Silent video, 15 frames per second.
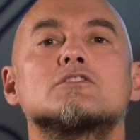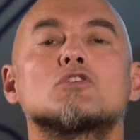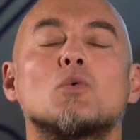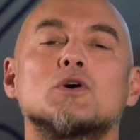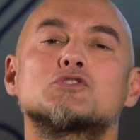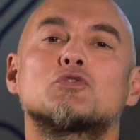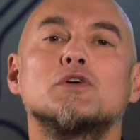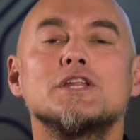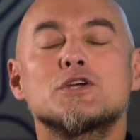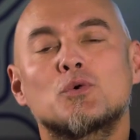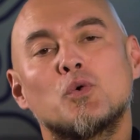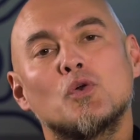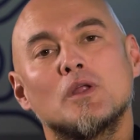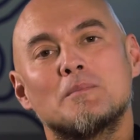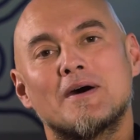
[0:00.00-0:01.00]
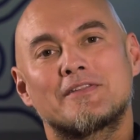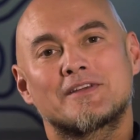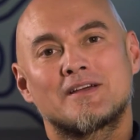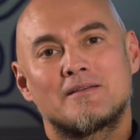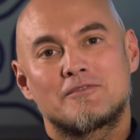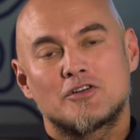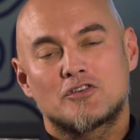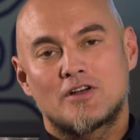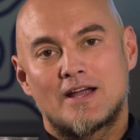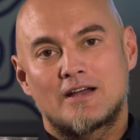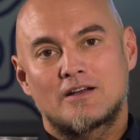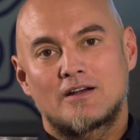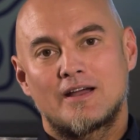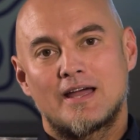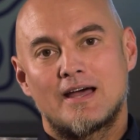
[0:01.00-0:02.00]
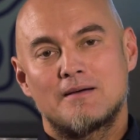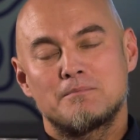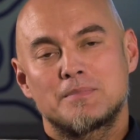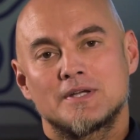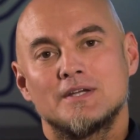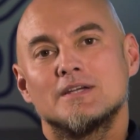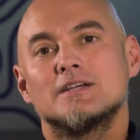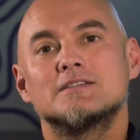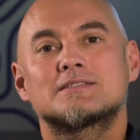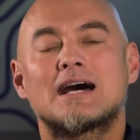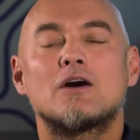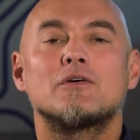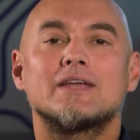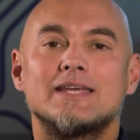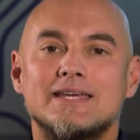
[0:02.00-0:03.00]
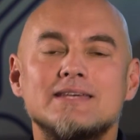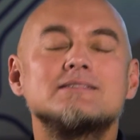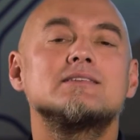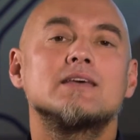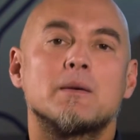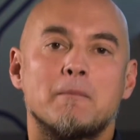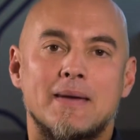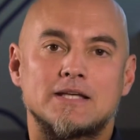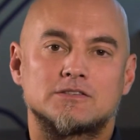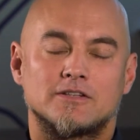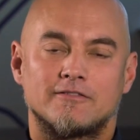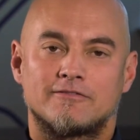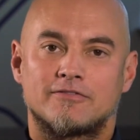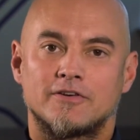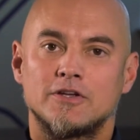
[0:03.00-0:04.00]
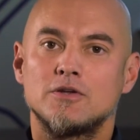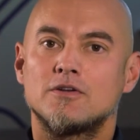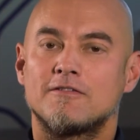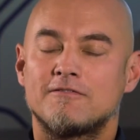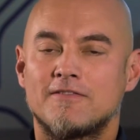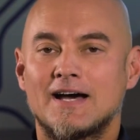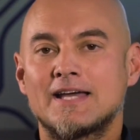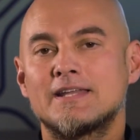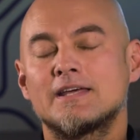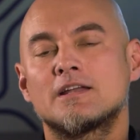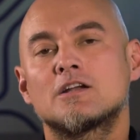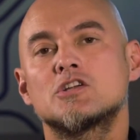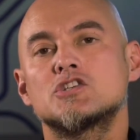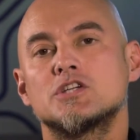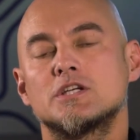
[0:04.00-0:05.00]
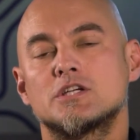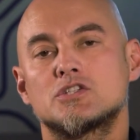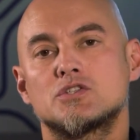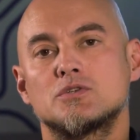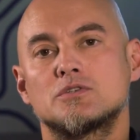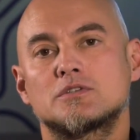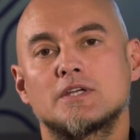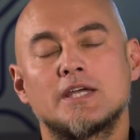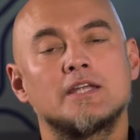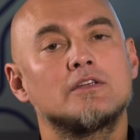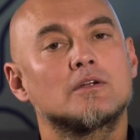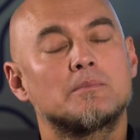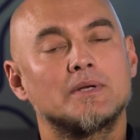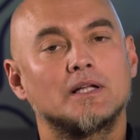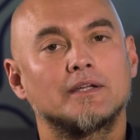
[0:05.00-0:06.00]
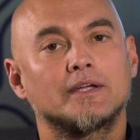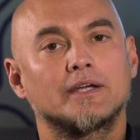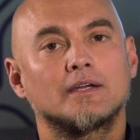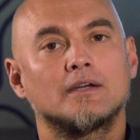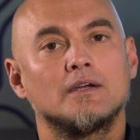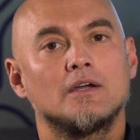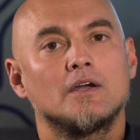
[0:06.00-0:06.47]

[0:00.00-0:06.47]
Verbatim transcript: So what's really cool about the Comfort Tracker app is how easy it makes it for you to find energy issues in your building